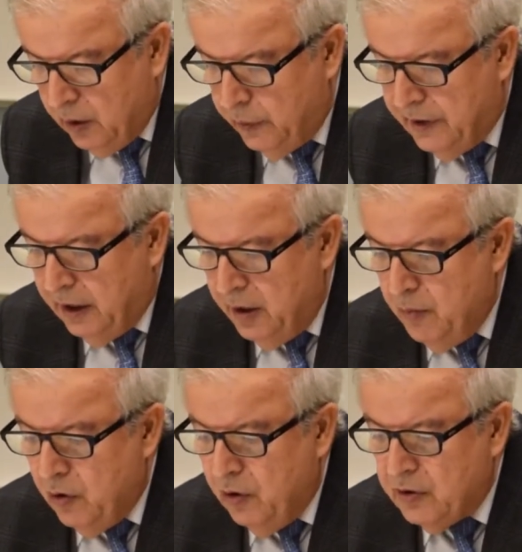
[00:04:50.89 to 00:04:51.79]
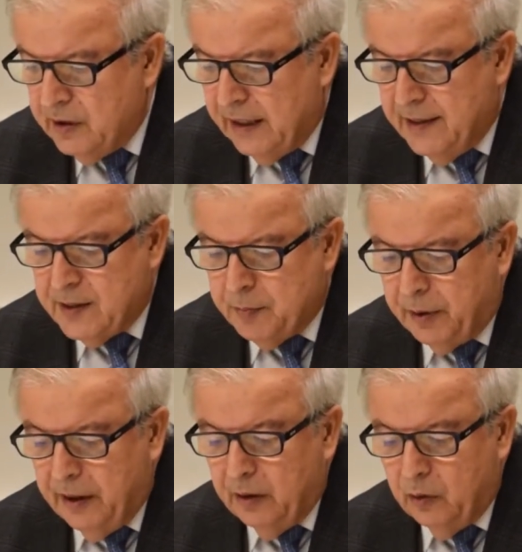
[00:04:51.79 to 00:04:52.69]
with the emergence and
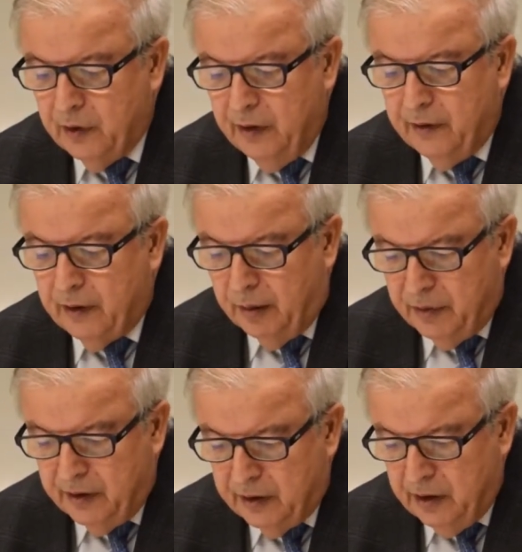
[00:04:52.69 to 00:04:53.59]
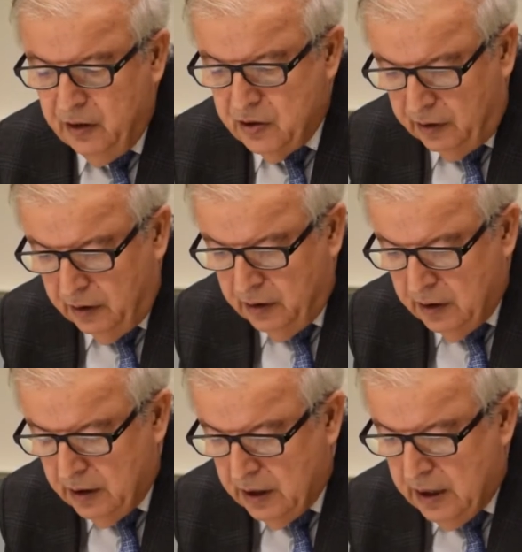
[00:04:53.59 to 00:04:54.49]
spread of Islam in the region.
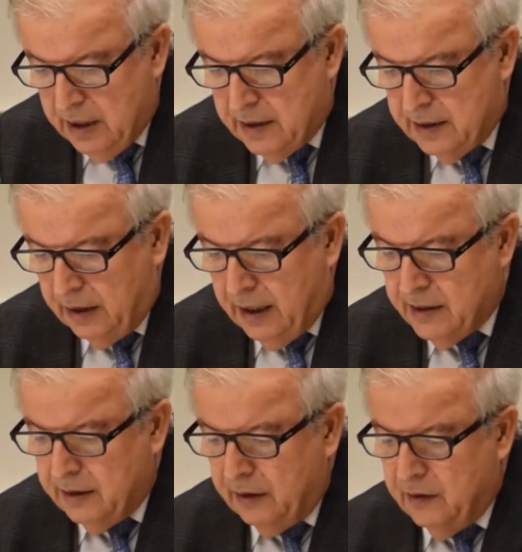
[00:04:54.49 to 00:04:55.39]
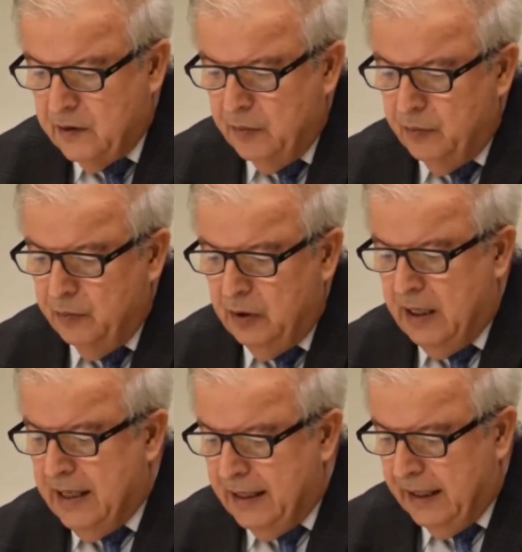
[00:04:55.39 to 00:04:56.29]
Zoroastrianism,
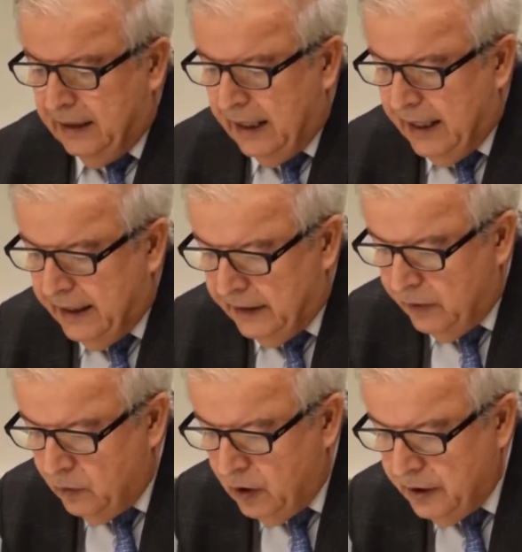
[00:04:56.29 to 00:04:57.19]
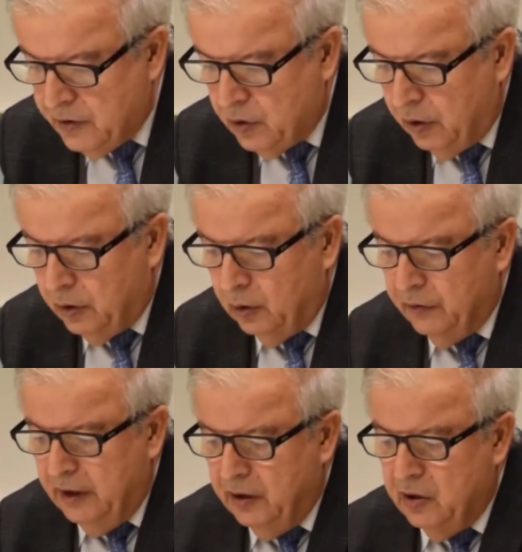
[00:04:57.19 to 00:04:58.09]
that had a wide circle
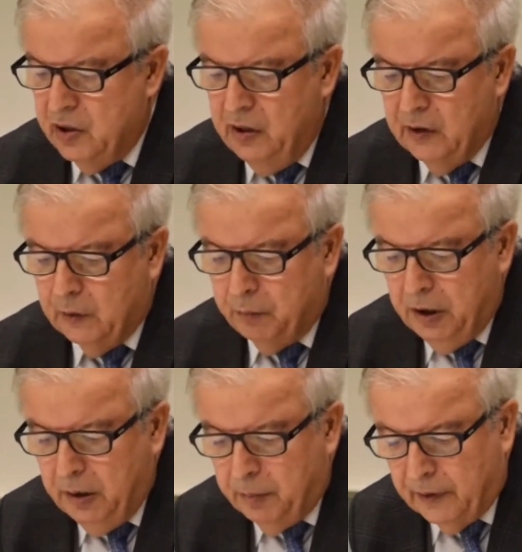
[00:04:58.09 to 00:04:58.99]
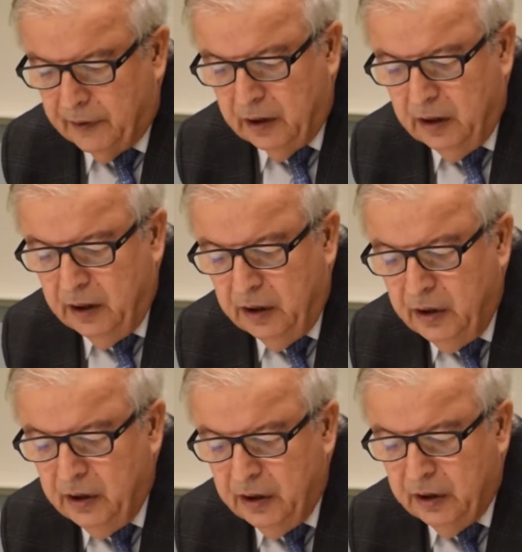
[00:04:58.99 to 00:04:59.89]
of indigenous peoples in
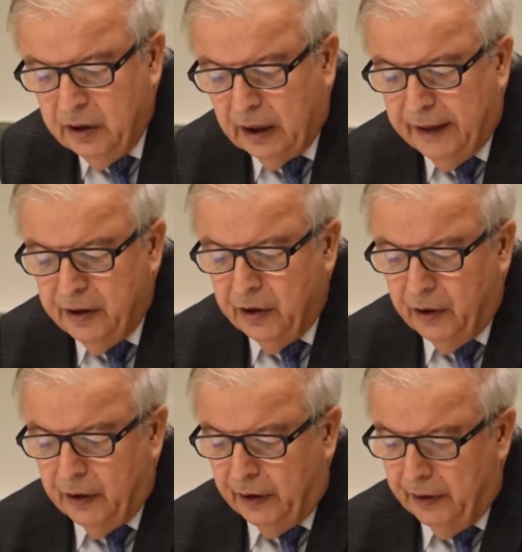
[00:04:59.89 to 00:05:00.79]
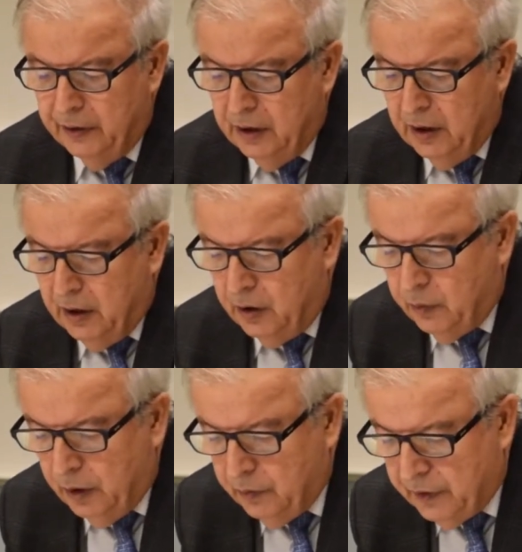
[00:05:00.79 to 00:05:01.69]
India and Iran, is
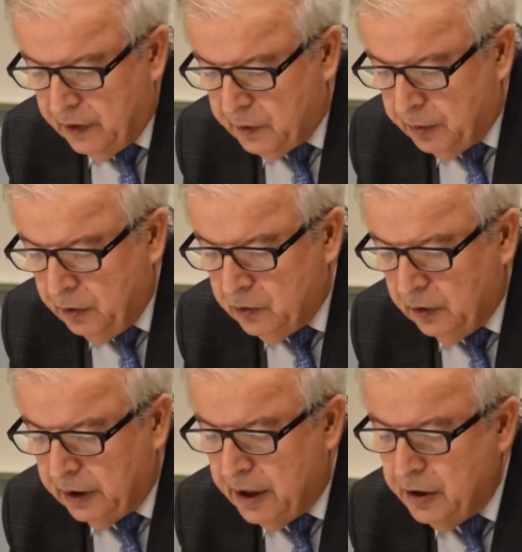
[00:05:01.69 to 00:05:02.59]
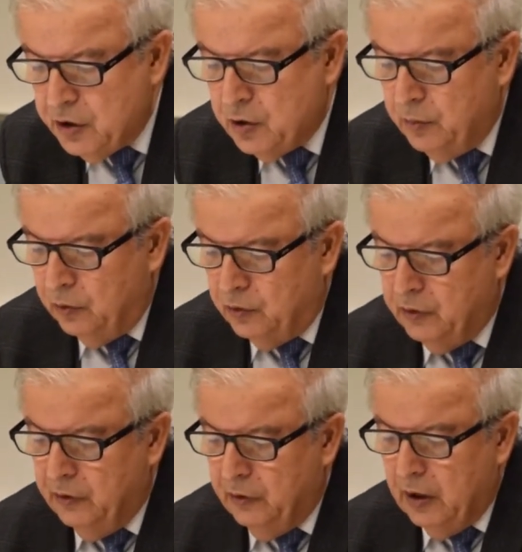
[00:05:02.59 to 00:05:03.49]
one of the spiritual
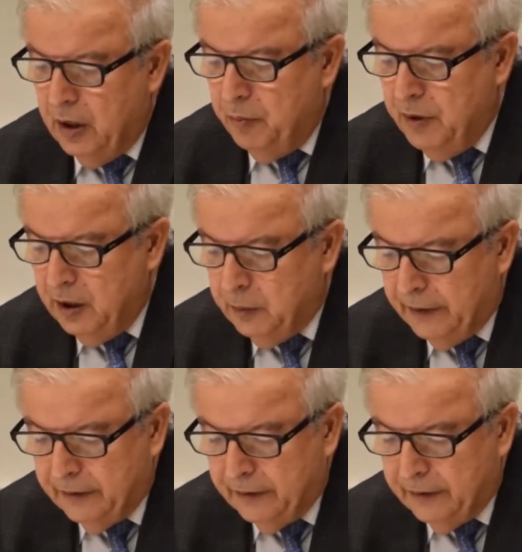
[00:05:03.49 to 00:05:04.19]
contributions made by